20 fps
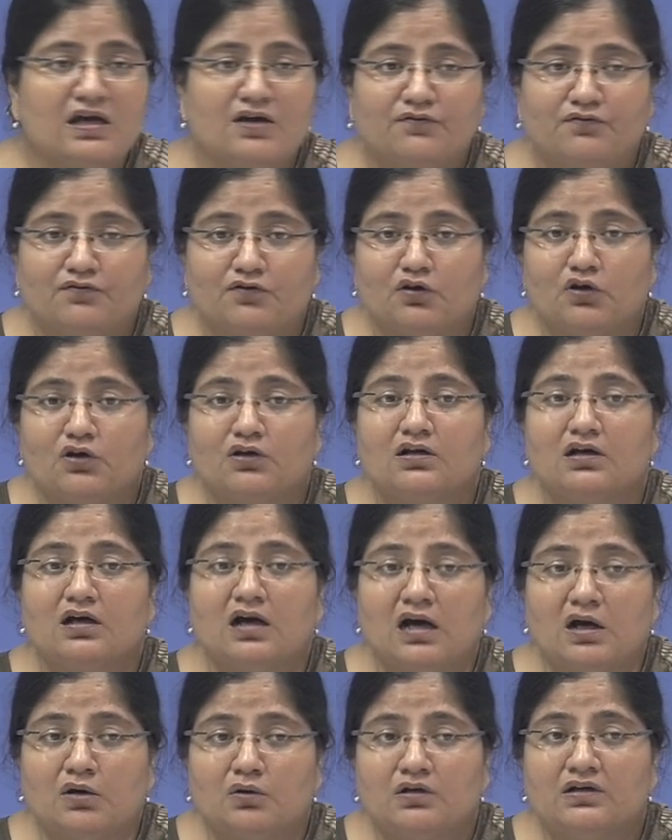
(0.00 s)
for
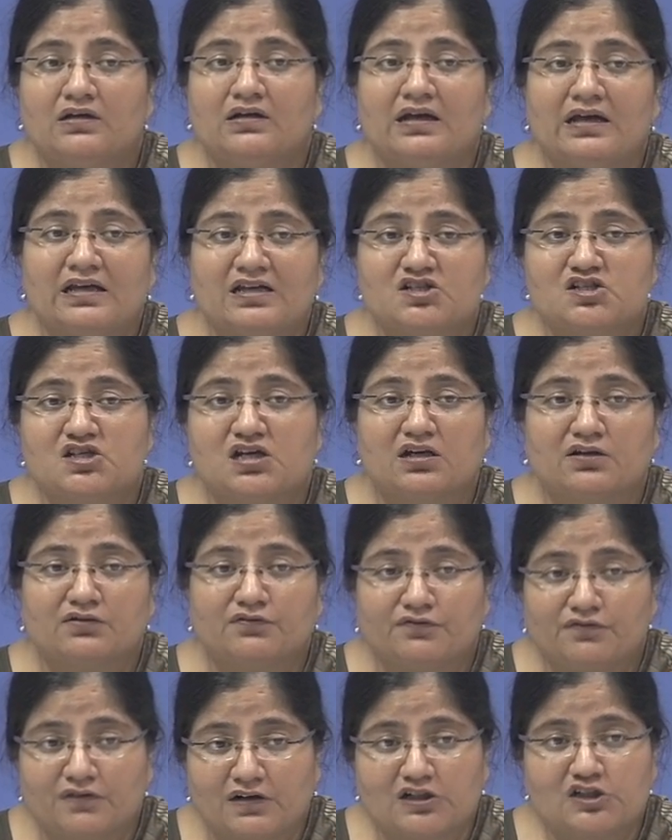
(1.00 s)
our HR
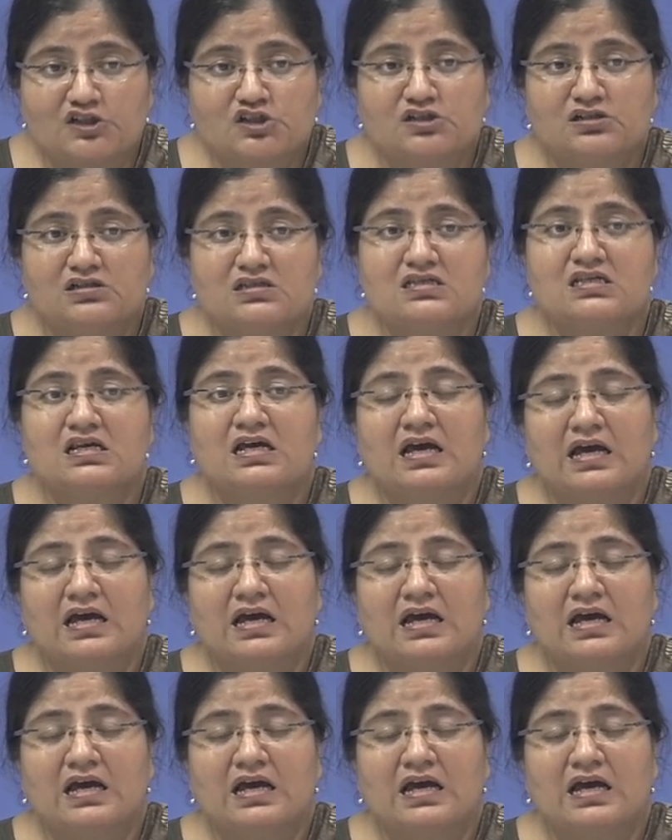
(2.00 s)
functions,